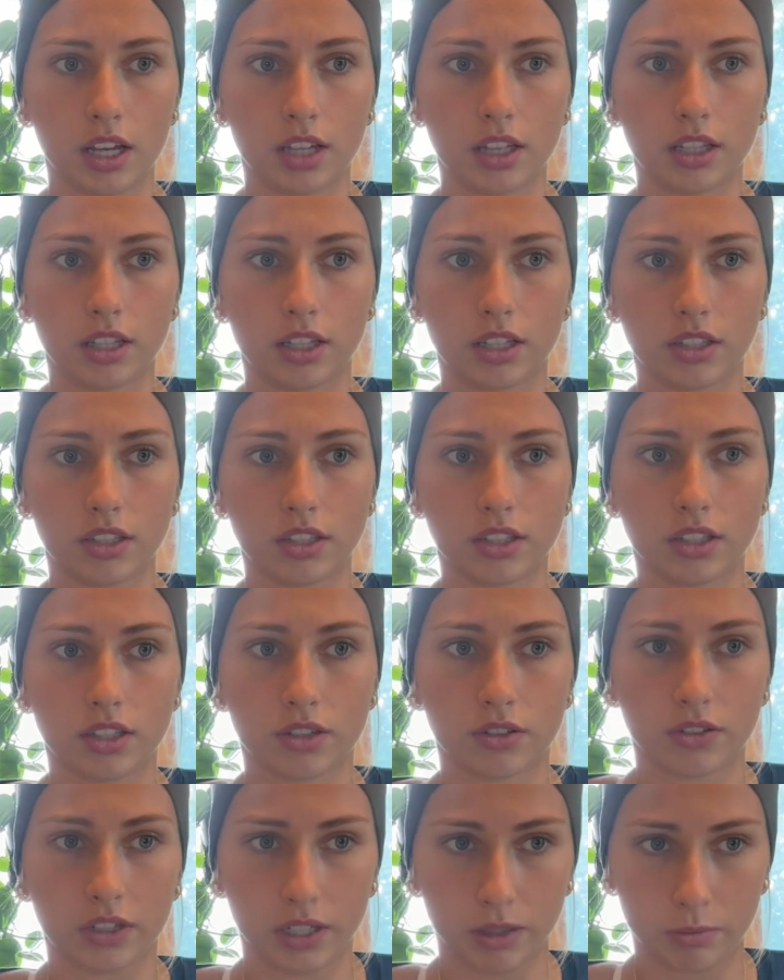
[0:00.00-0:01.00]
The
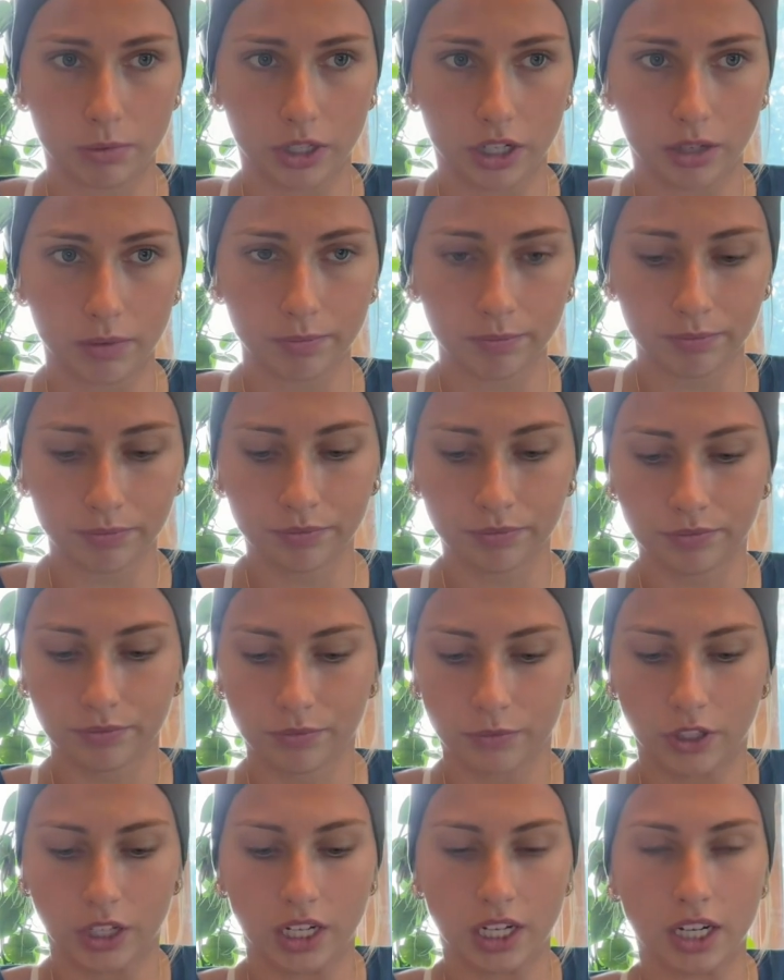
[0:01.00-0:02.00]
cerebrum,
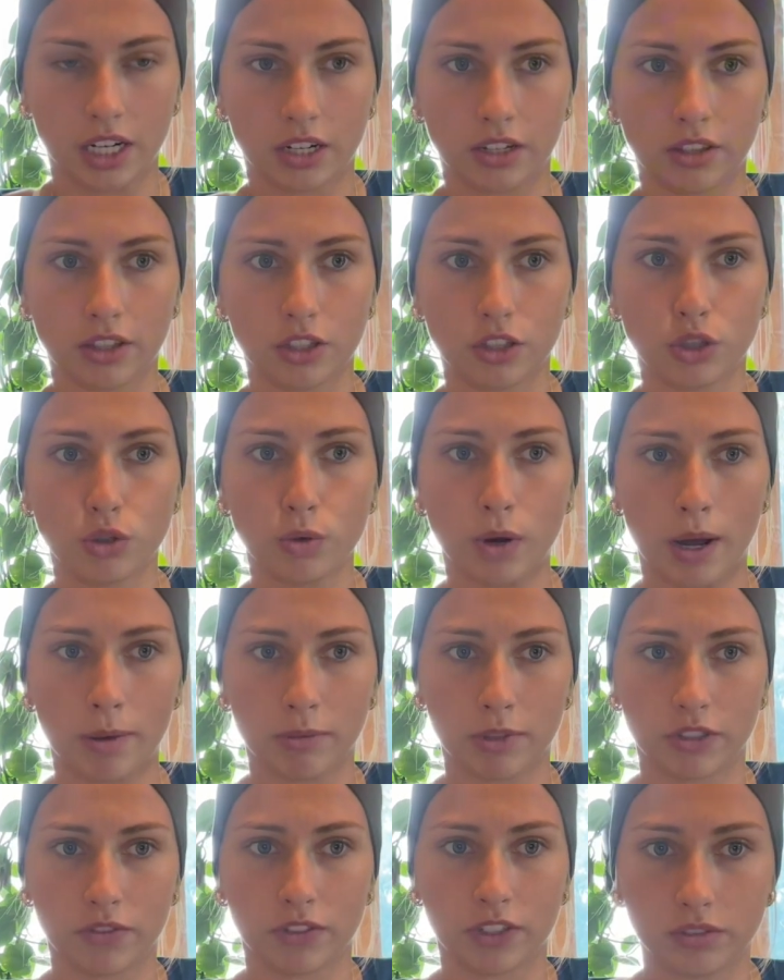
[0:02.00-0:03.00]
right here, the 2
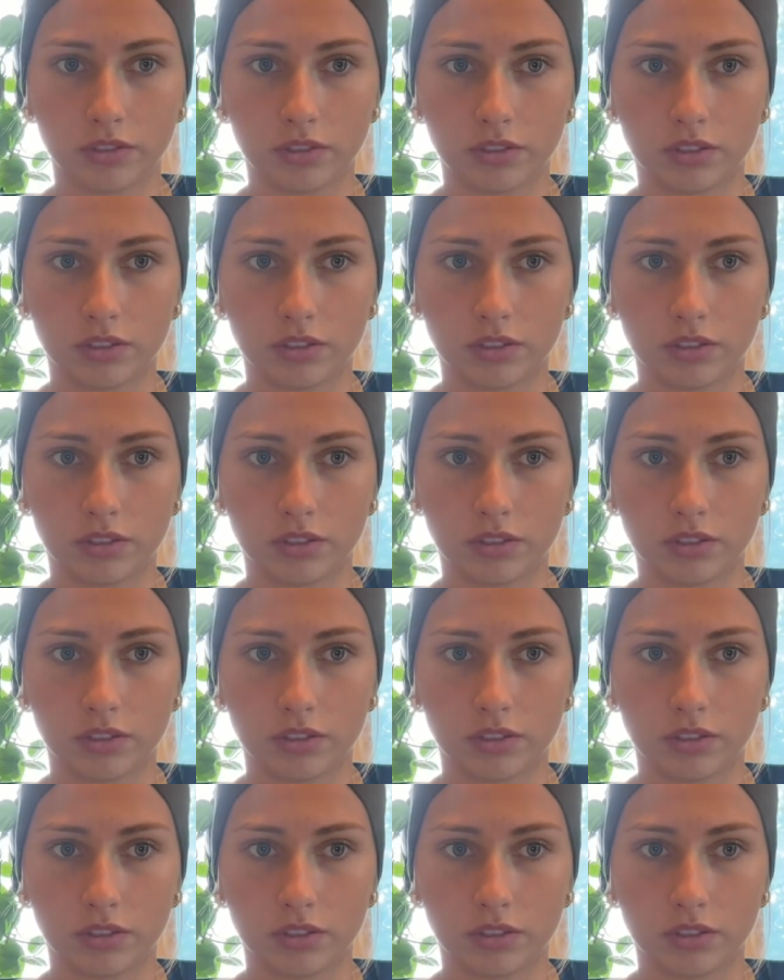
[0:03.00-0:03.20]
hemispheres,